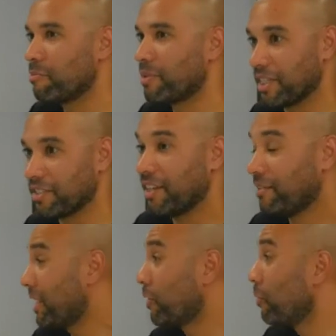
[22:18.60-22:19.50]
because
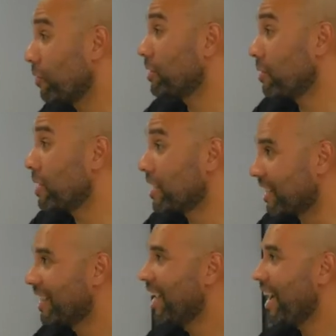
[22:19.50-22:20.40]
they know what they're
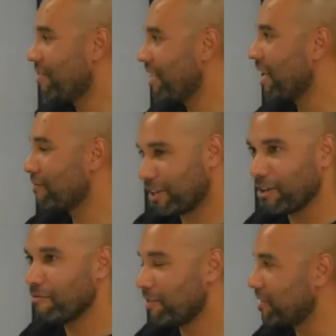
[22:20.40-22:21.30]
doing and they have the
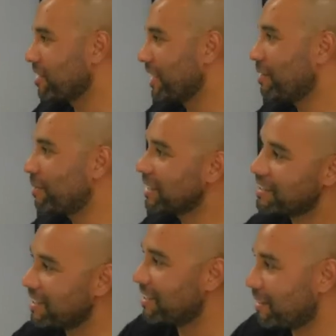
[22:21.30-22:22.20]
confidence in their
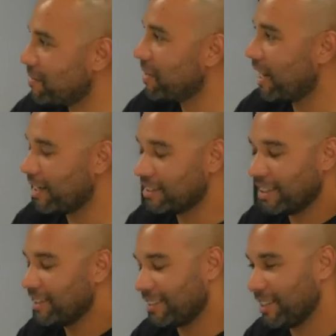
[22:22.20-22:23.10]
abilities to do that,
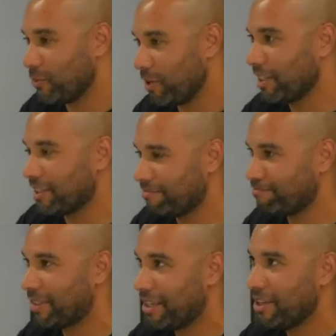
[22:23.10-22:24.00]
and that's why
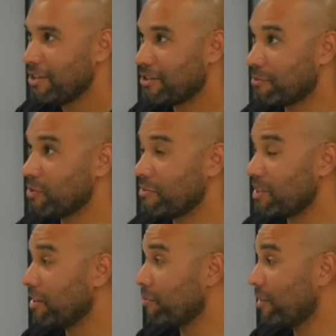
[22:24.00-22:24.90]
sometimes
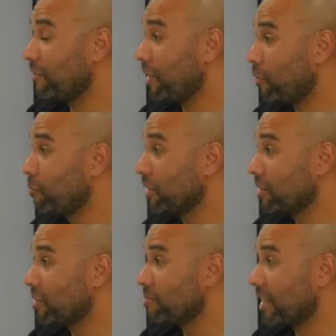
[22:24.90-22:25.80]
you've got to have the
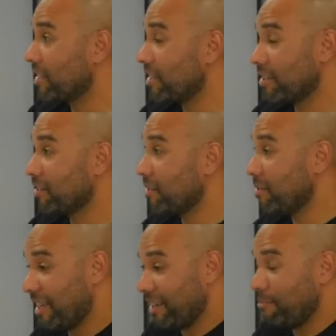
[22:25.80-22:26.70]
humbleness as manager to go, do you know
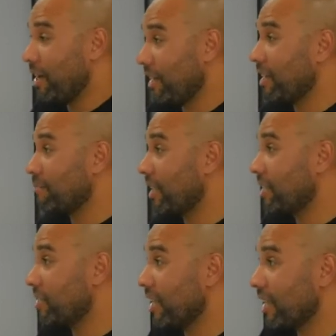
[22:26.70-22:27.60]
what, I'm marketing
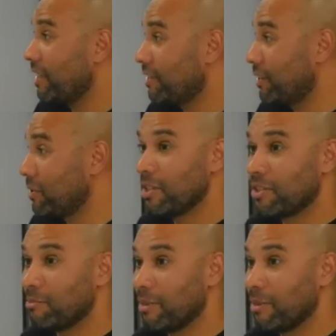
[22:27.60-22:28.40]
manager, I can't do this on my